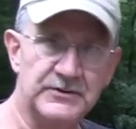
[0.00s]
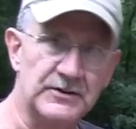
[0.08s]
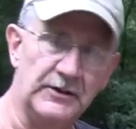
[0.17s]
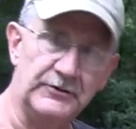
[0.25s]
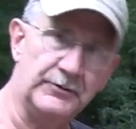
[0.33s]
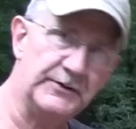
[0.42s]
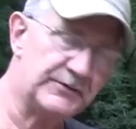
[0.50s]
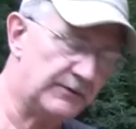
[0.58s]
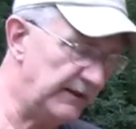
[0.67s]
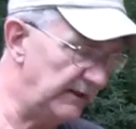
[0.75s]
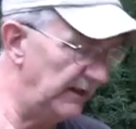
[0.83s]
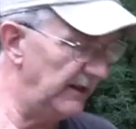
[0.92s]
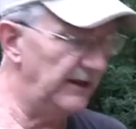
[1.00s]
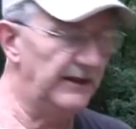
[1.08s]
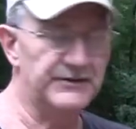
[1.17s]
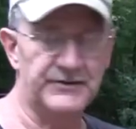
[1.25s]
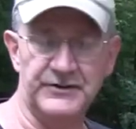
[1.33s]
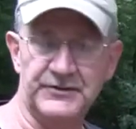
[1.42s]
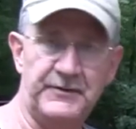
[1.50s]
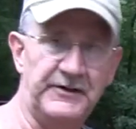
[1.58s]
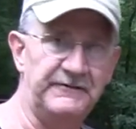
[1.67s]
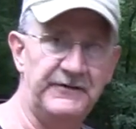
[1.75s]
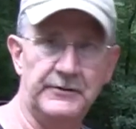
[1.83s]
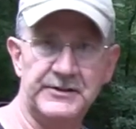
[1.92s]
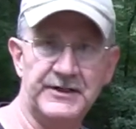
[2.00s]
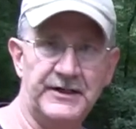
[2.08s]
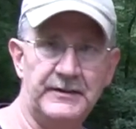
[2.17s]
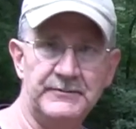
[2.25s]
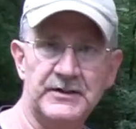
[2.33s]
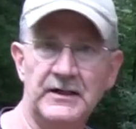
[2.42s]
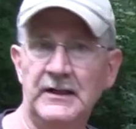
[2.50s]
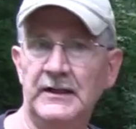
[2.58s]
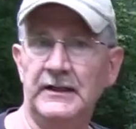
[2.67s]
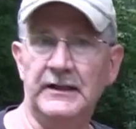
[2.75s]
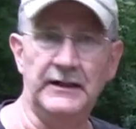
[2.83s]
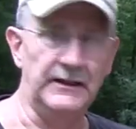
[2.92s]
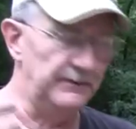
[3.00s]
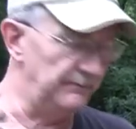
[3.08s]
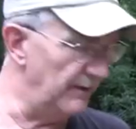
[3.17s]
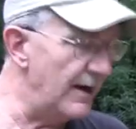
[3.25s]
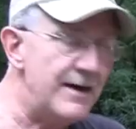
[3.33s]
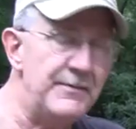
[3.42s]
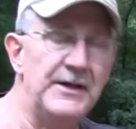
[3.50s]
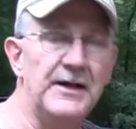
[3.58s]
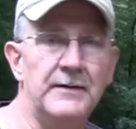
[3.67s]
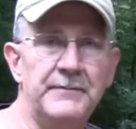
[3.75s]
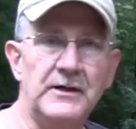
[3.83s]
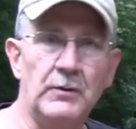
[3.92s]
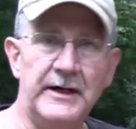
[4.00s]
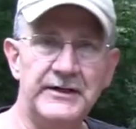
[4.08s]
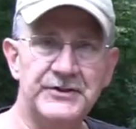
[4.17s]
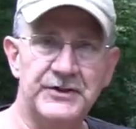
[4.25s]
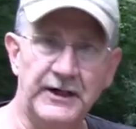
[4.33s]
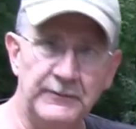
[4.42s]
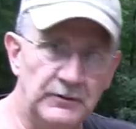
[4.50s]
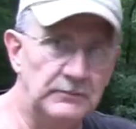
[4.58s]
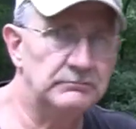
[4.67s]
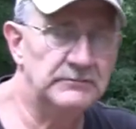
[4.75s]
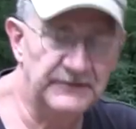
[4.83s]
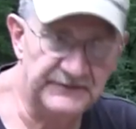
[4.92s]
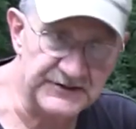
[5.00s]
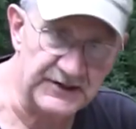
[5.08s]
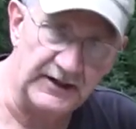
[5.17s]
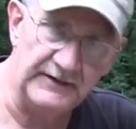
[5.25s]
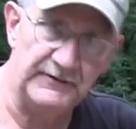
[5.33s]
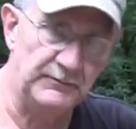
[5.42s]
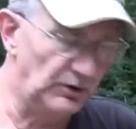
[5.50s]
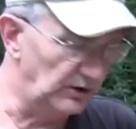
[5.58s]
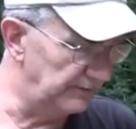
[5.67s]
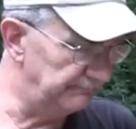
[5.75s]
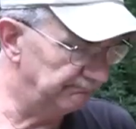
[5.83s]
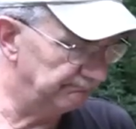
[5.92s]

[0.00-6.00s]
Slow twist rate, it's going to spin fewer times, and maybe not be quite as stable if it's a heavy bullet.